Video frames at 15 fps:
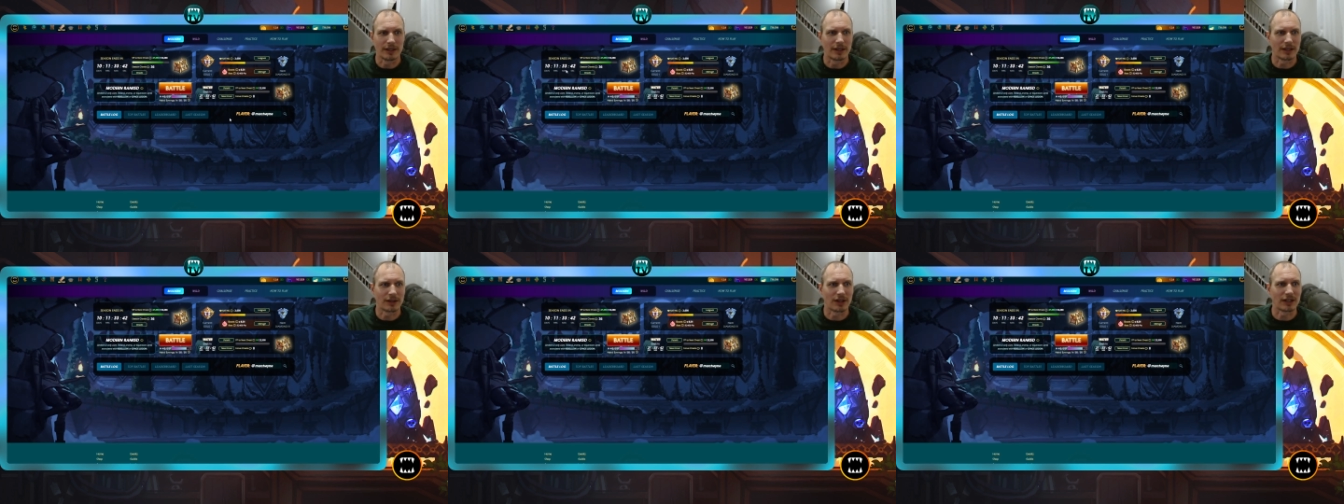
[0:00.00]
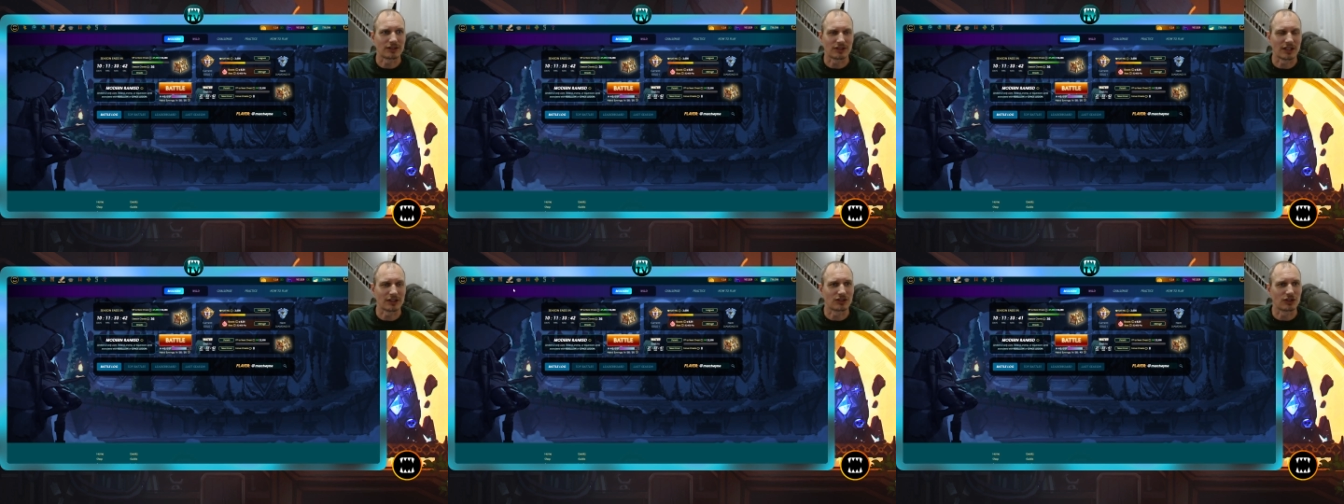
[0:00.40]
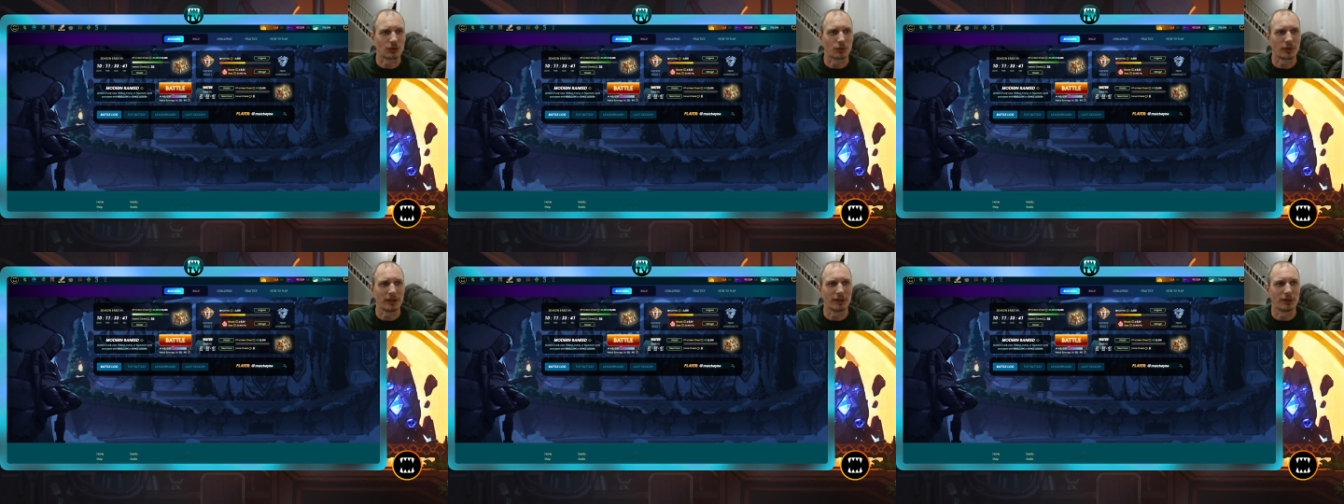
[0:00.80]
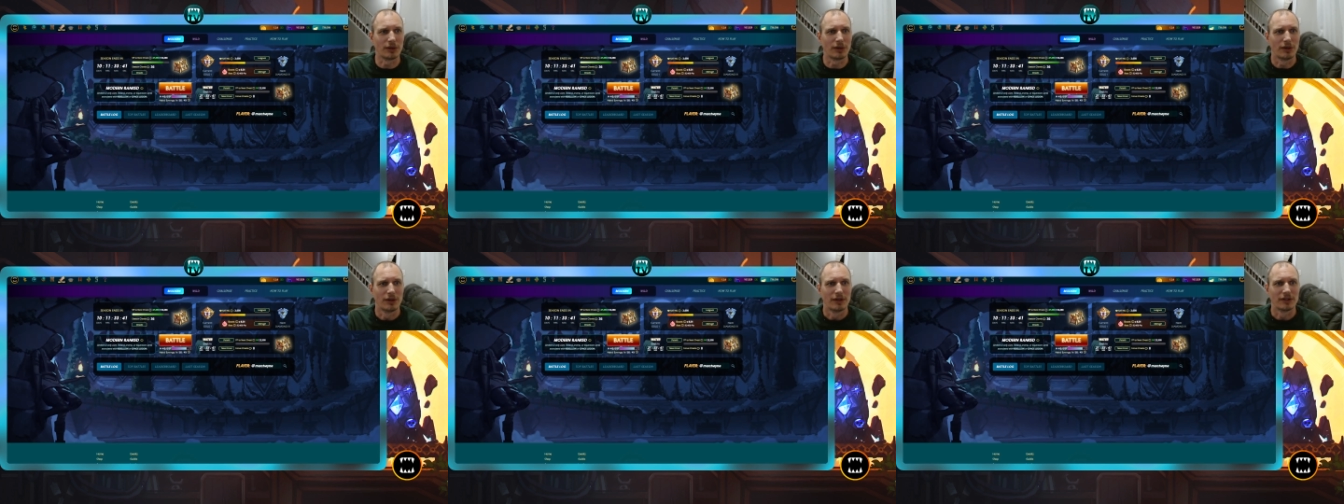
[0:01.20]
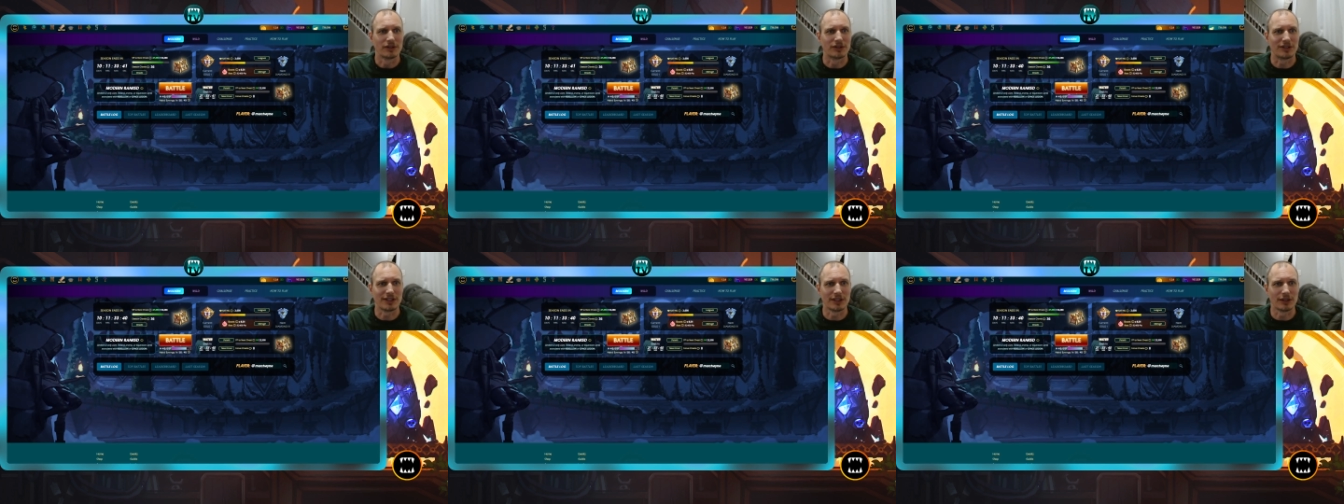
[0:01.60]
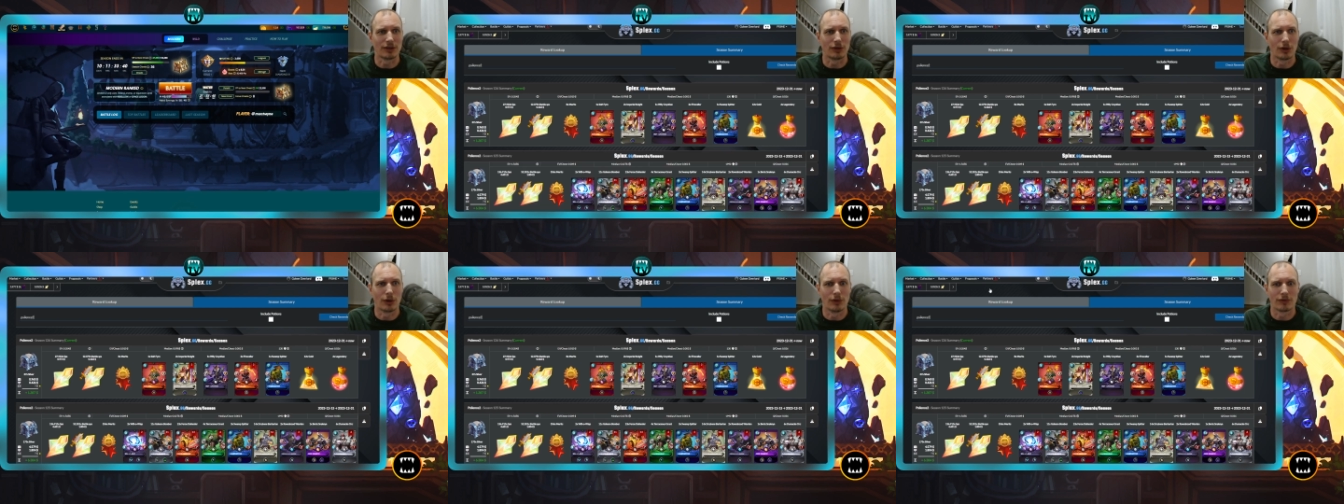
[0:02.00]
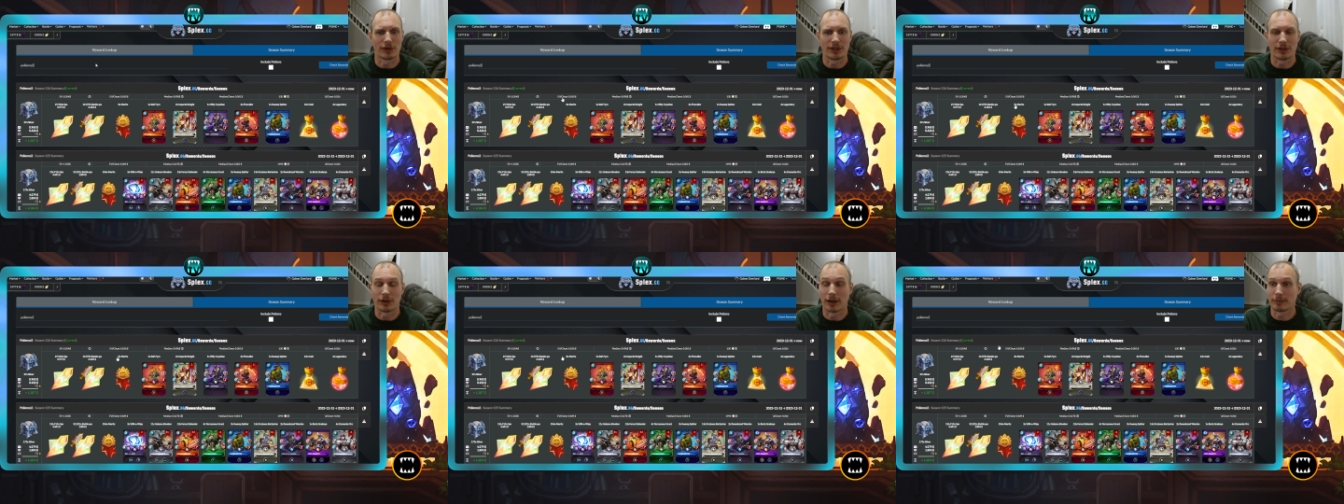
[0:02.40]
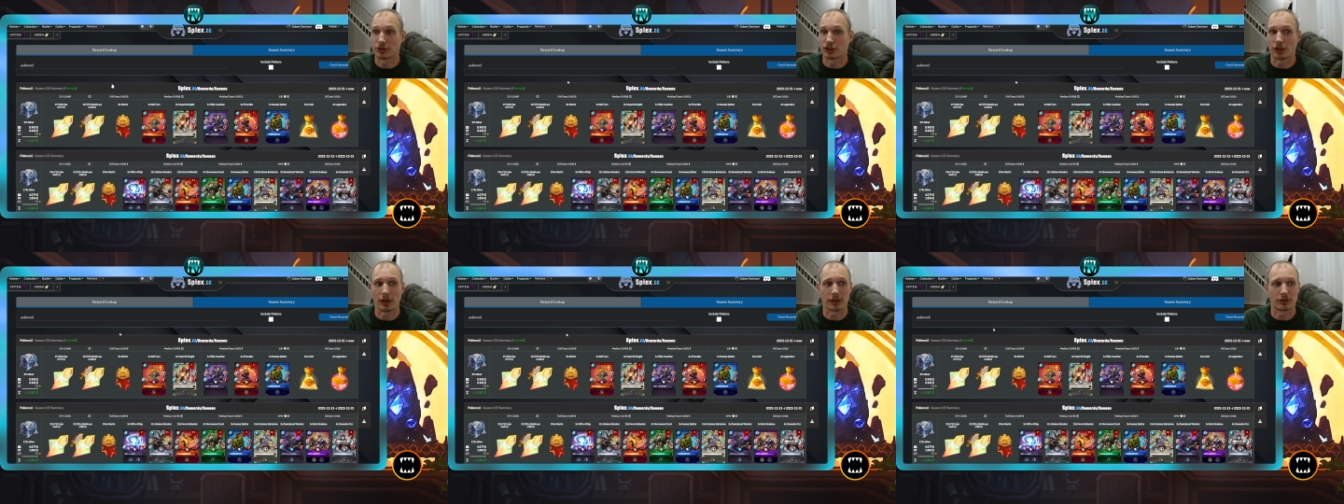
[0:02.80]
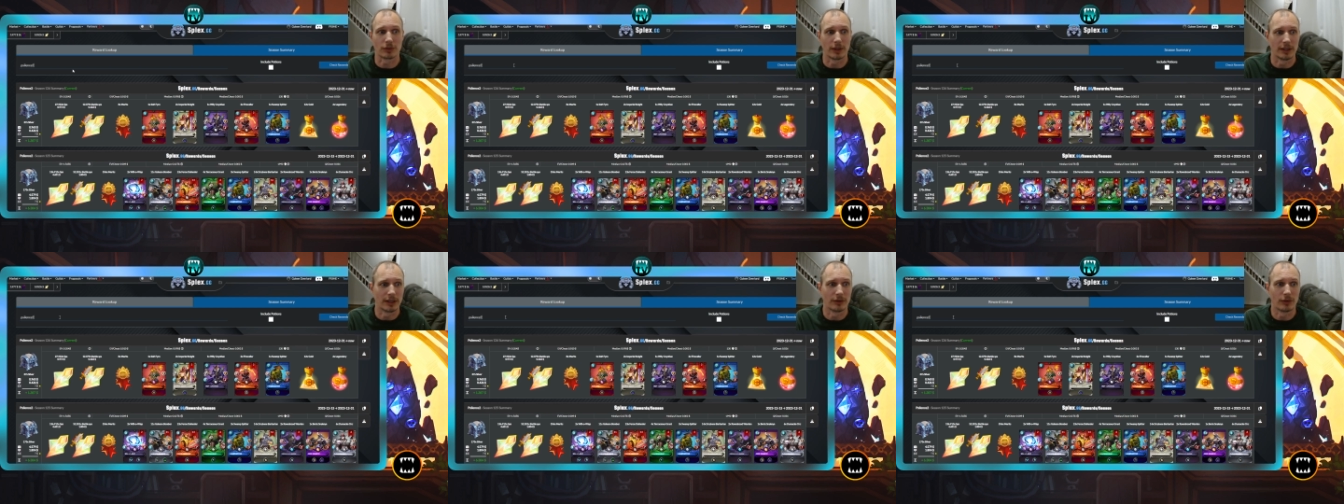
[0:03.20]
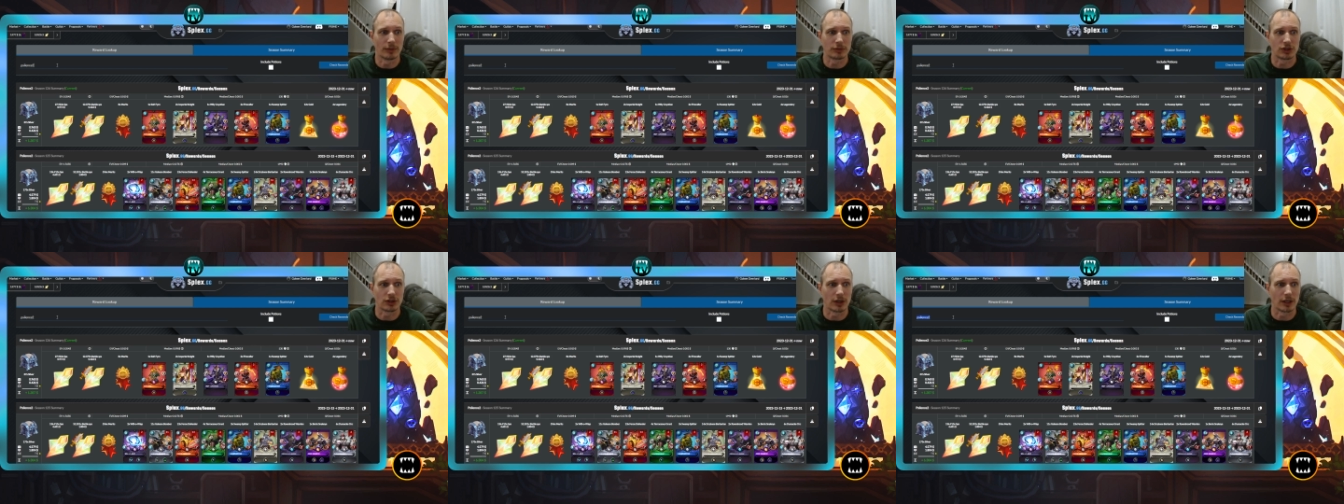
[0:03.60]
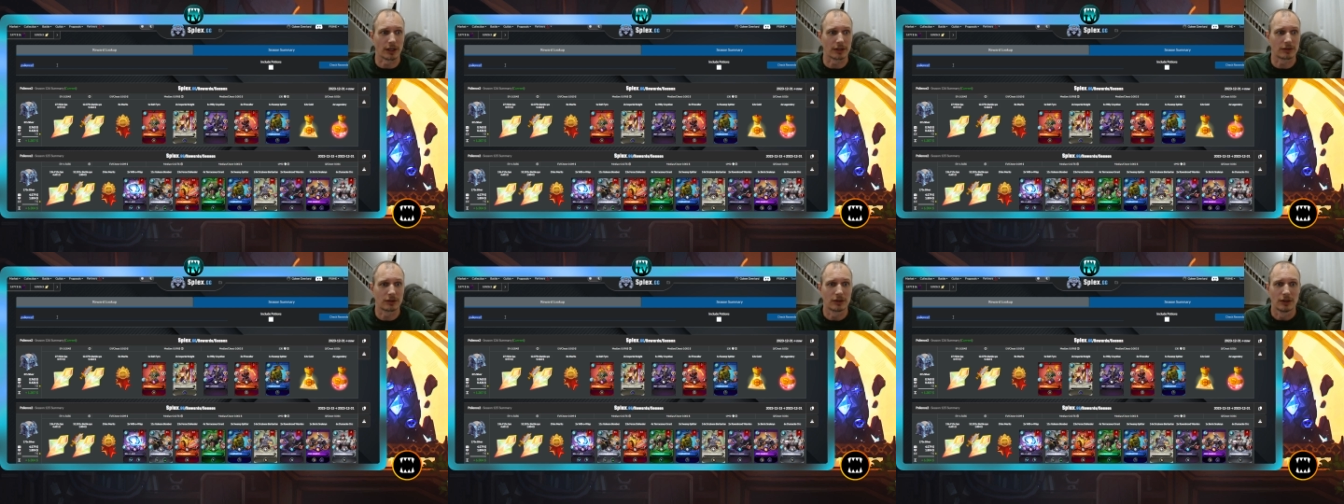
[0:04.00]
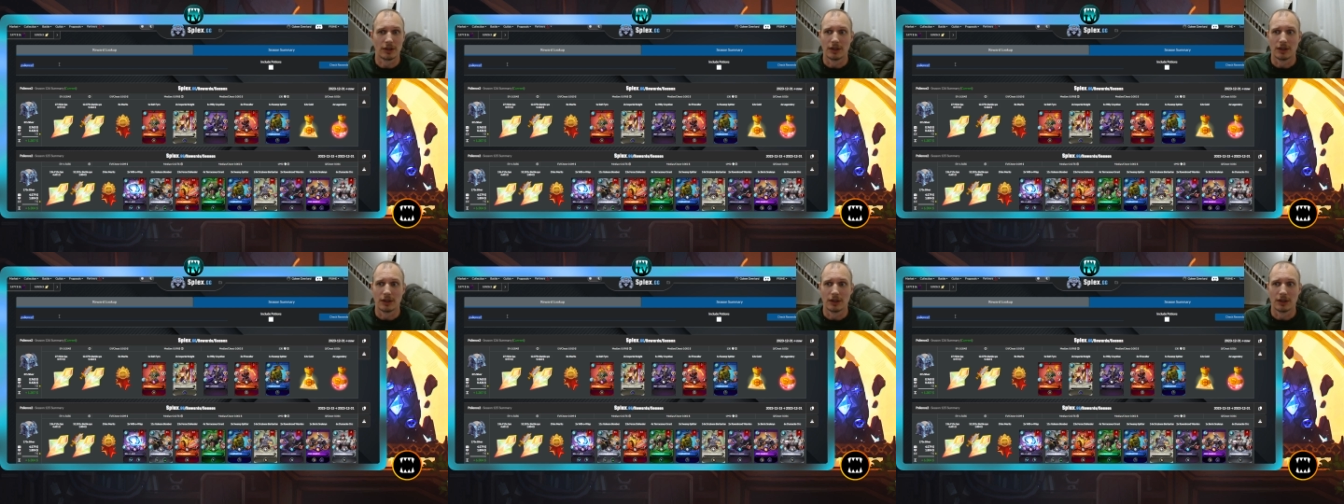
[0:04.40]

That that's that's the real deal over here. I'm shocked right now though. I'm shocked.